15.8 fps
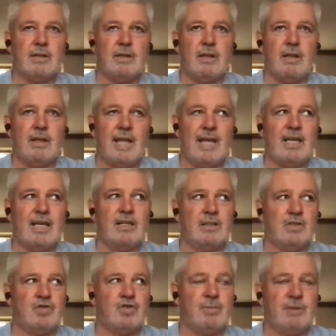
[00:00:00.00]
that can
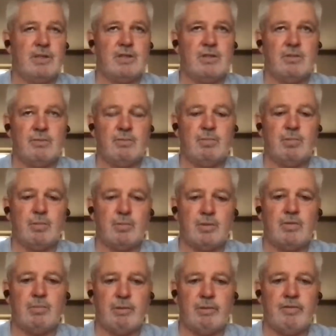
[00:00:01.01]
attribute to,
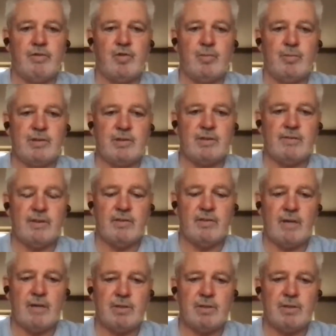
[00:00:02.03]
to performance if you're able to